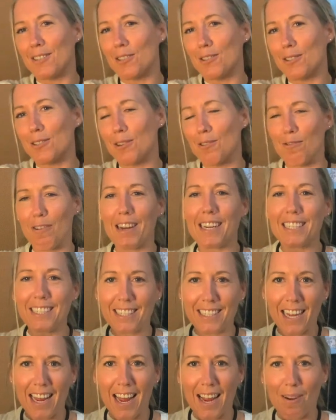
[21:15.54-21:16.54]

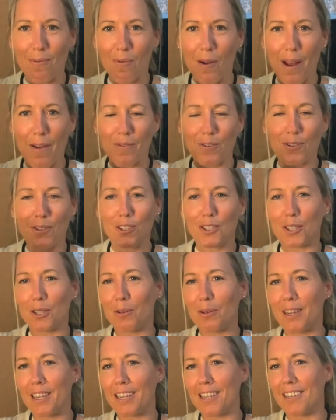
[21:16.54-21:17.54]
day, whatever you're
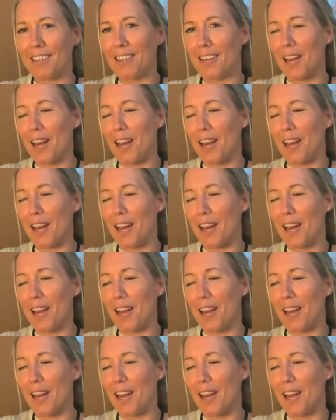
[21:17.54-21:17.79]
doing,